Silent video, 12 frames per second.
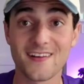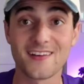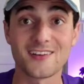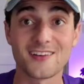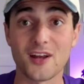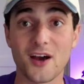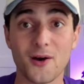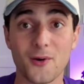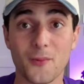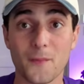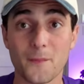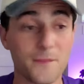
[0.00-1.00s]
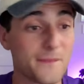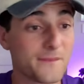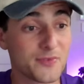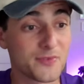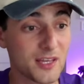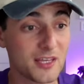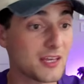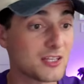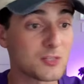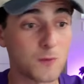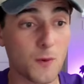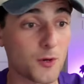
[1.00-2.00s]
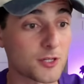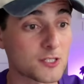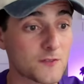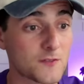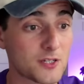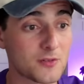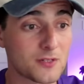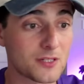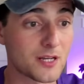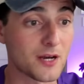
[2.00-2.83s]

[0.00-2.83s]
you know, it's what works for you.